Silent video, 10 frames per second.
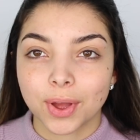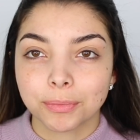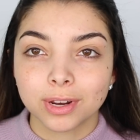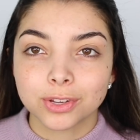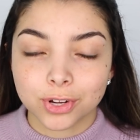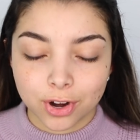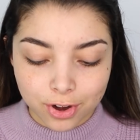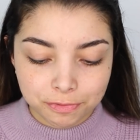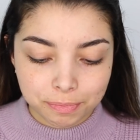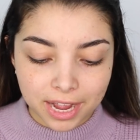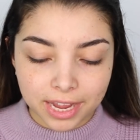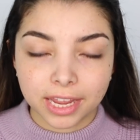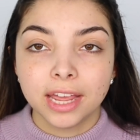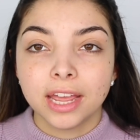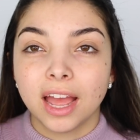I'm gonna start off
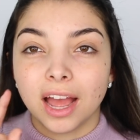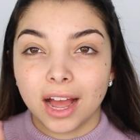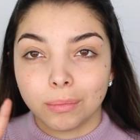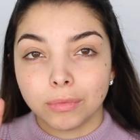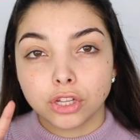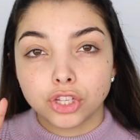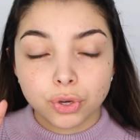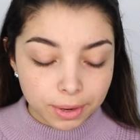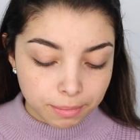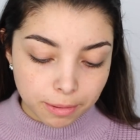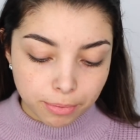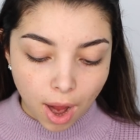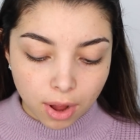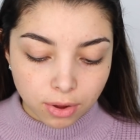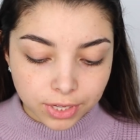by doing my
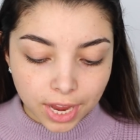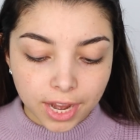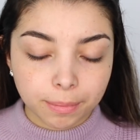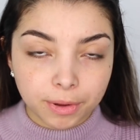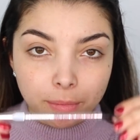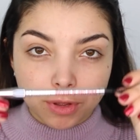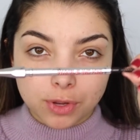brows, and I'm gonna be